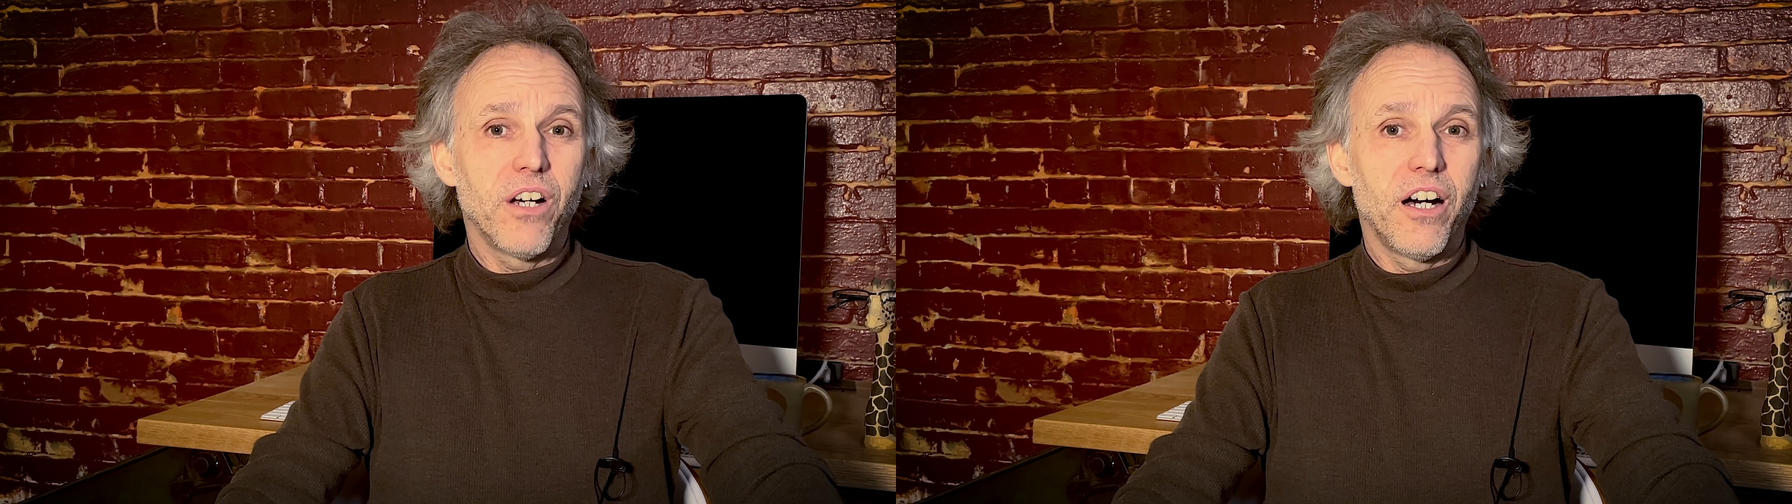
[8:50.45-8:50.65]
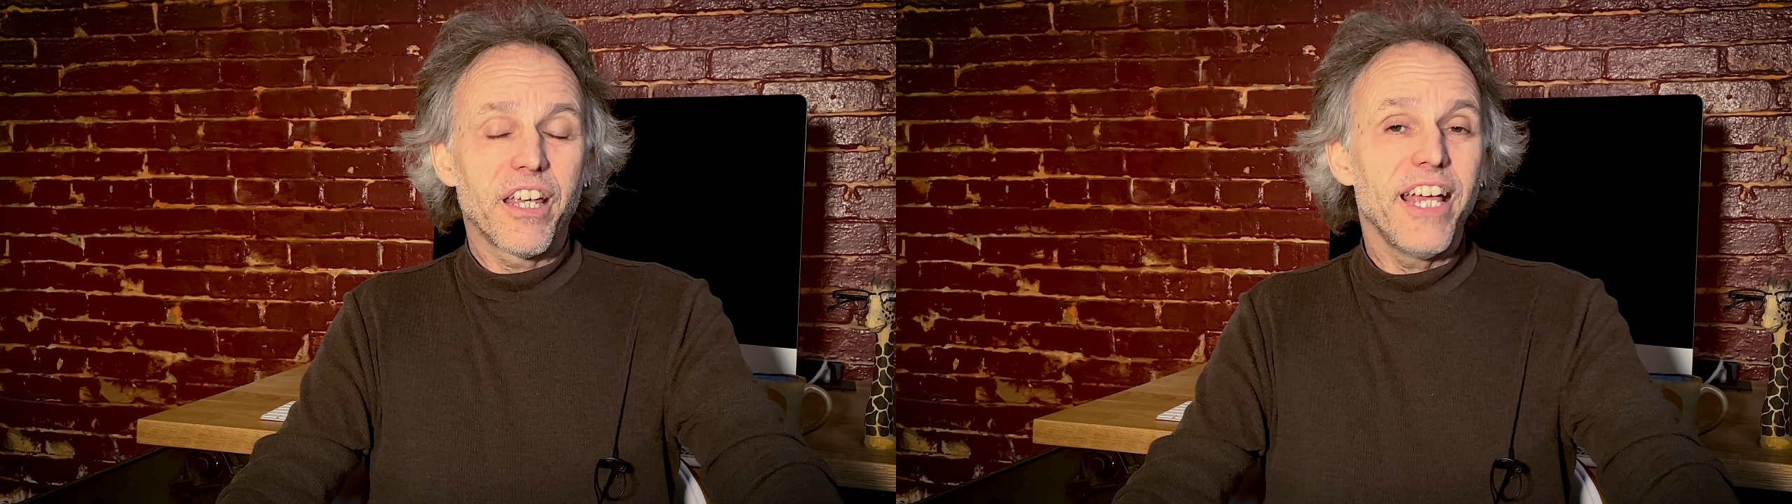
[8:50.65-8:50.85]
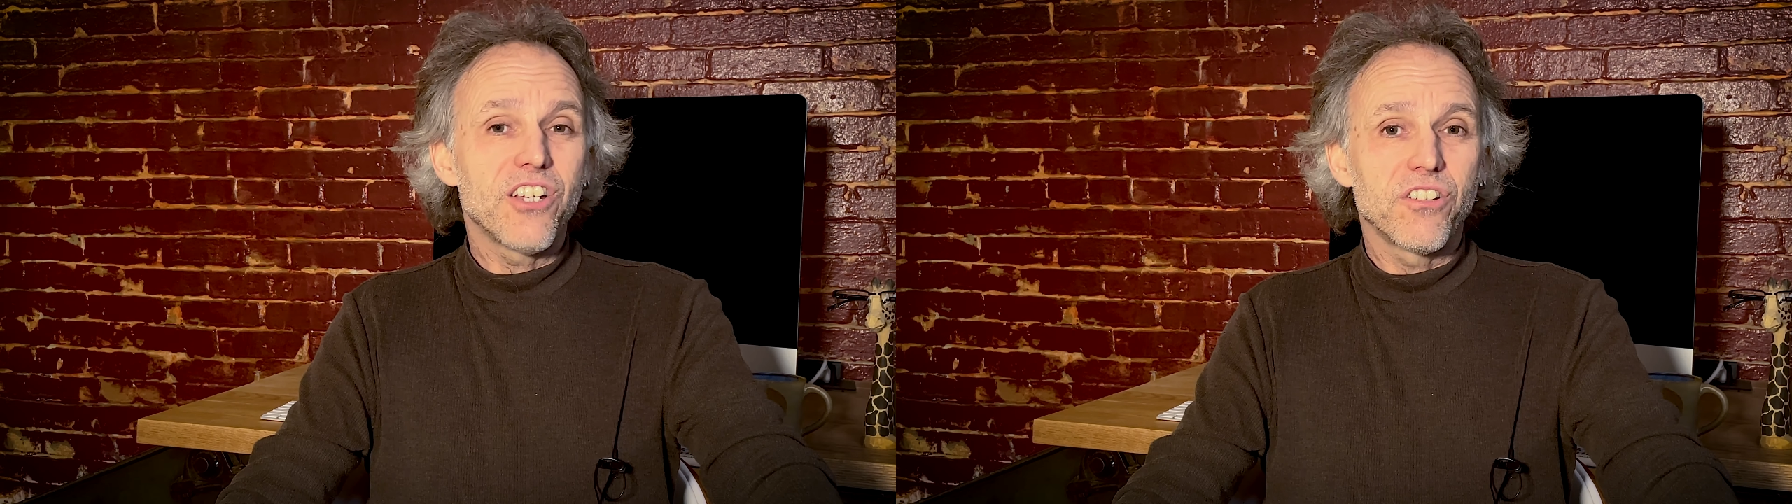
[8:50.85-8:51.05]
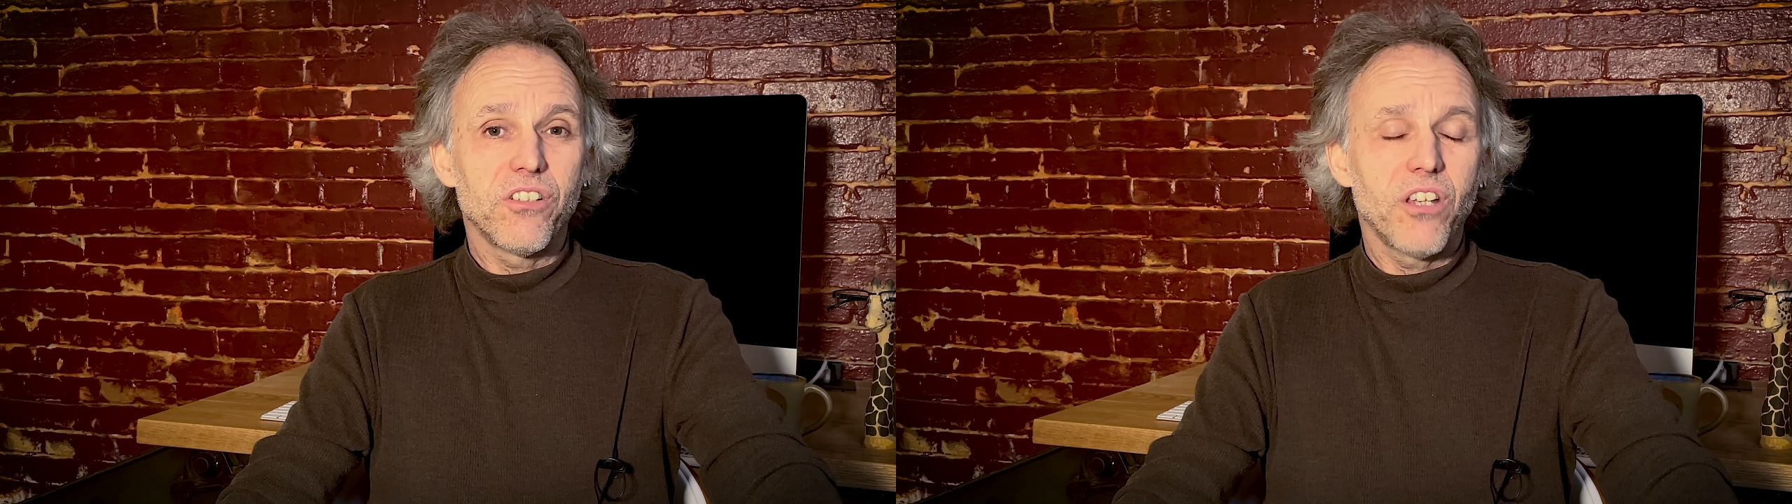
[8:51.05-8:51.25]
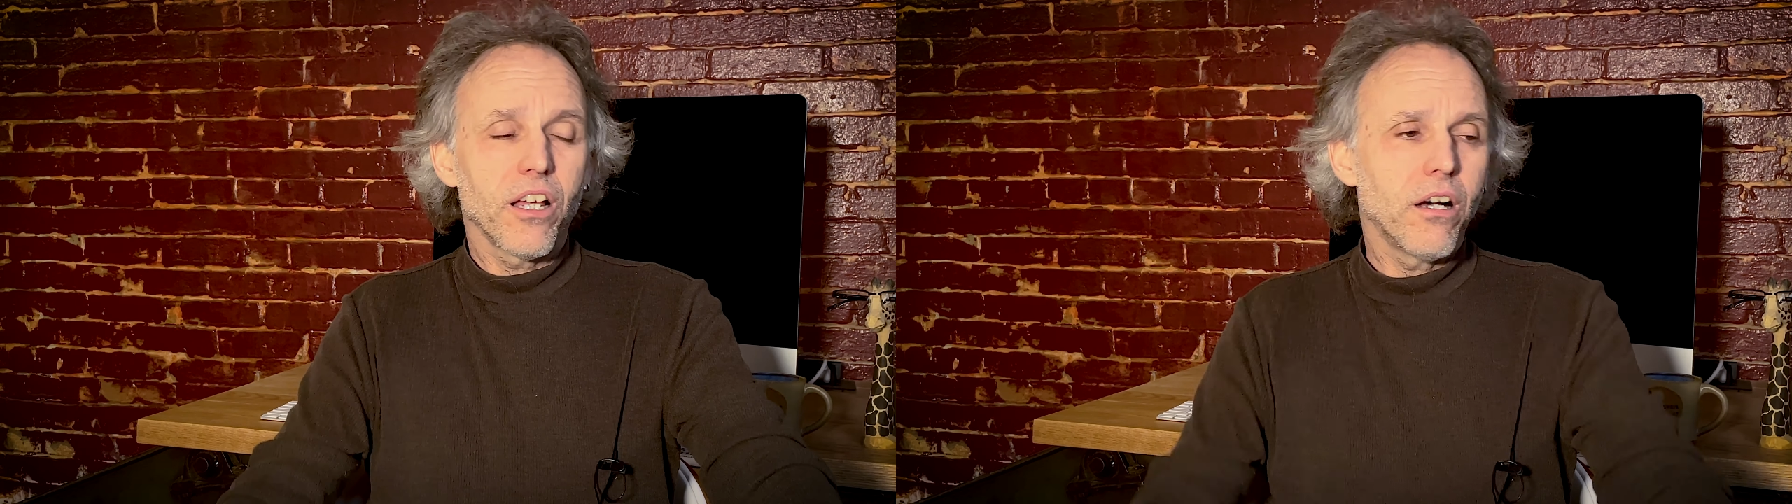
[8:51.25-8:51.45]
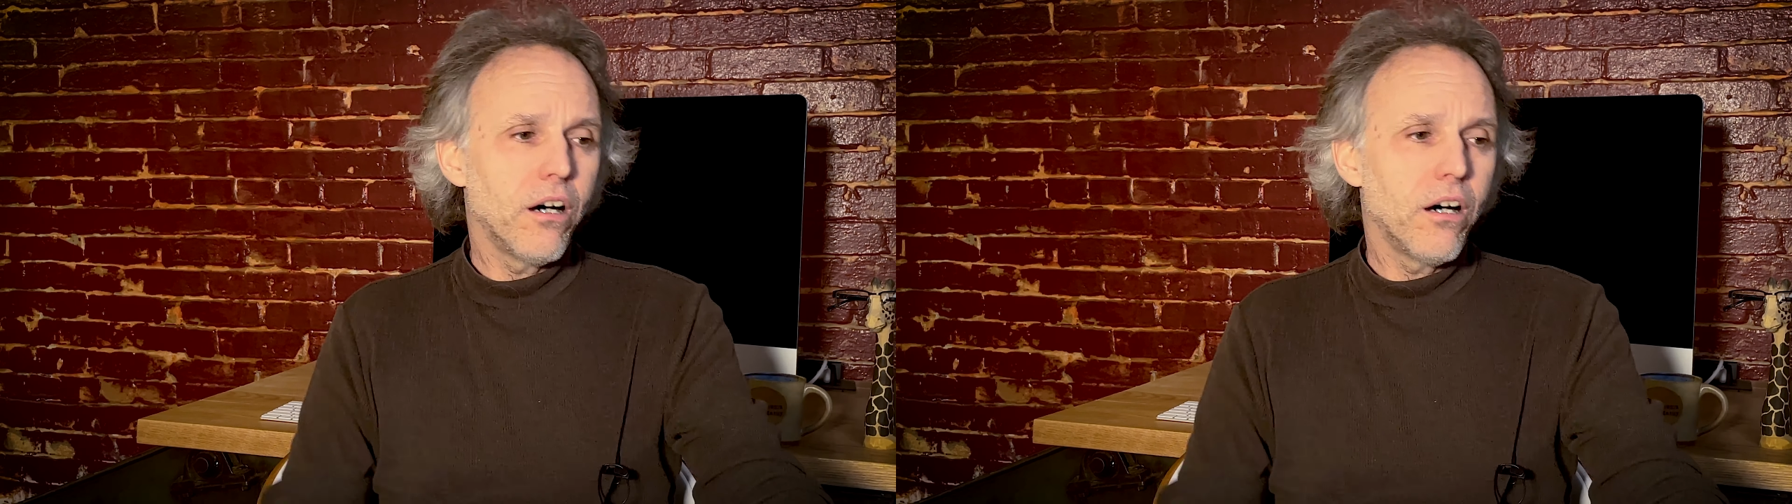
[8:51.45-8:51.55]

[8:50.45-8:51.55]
occasionally saying,